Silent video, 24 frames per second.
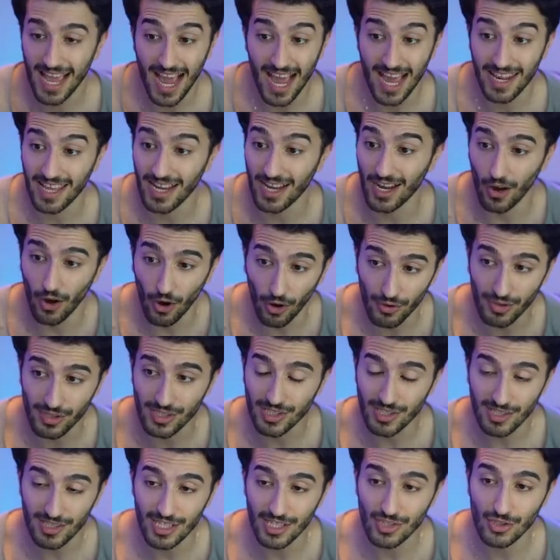and I
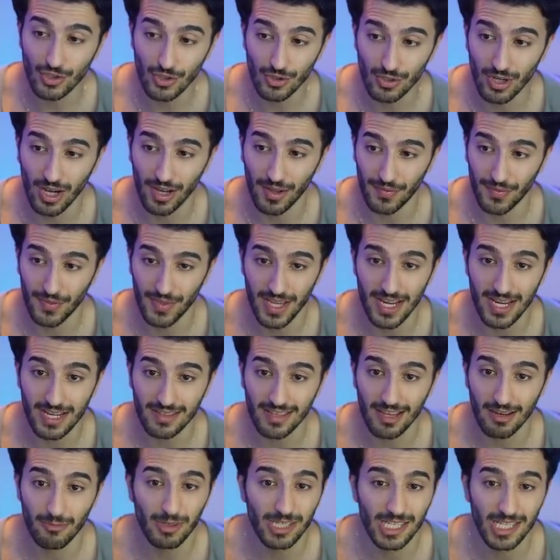honestly do not
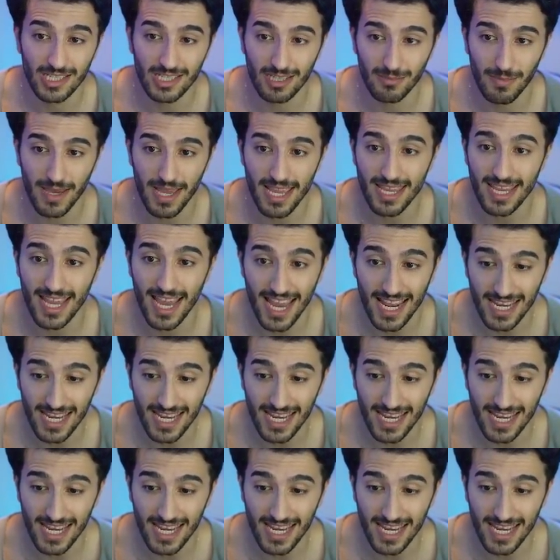think that we need to make